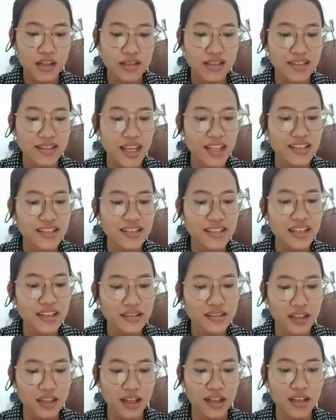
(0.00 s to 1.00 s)
that
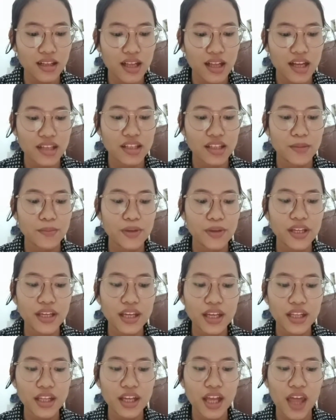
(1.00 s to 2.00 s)
signal the
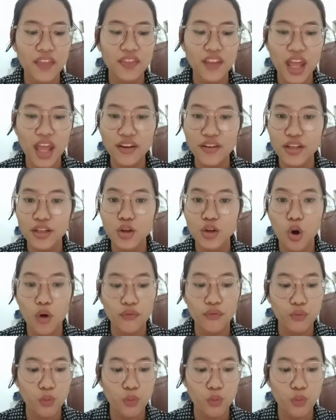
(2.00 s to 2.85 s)
beginning and ending of